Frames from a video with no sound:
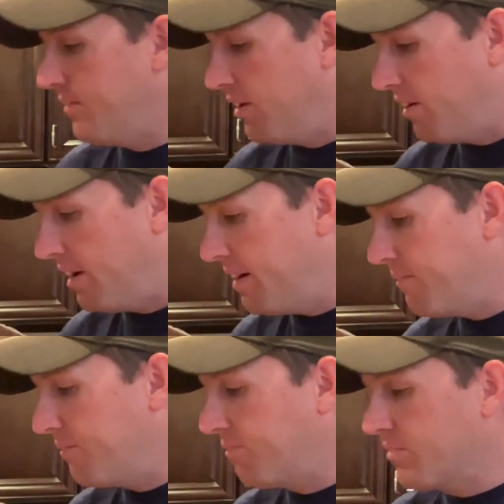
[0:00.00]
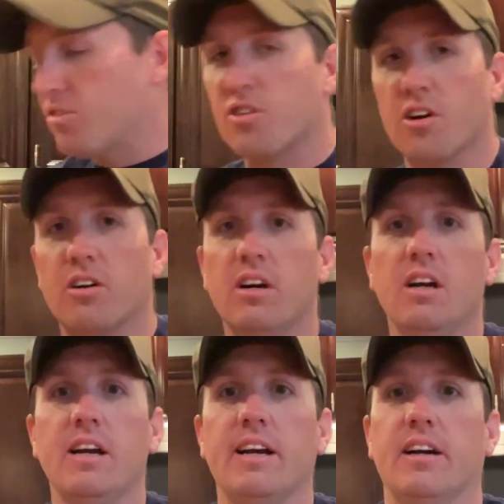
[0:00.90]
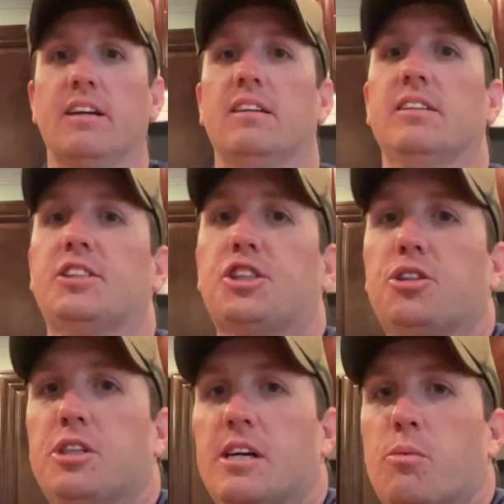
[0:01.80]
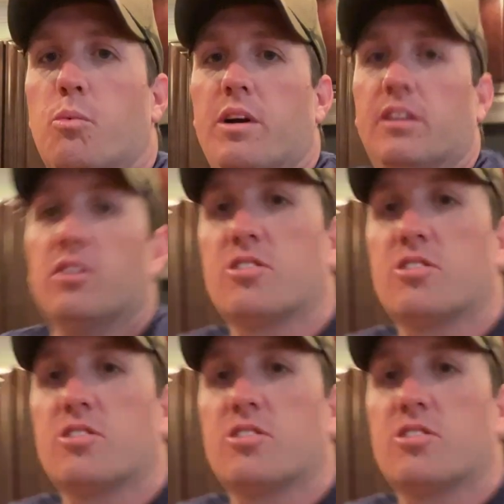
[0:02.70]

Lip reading: All right, so here, let's show you what it looks